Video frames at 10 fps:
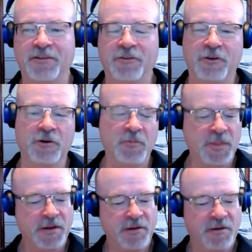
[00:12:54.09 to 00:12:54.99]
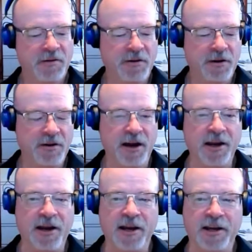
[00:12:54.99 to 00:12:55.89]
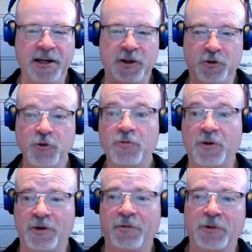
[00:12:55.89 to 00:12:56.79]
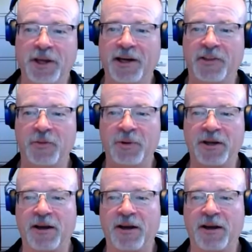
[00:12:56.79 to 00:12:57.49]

So I got a twofer when I got the beta.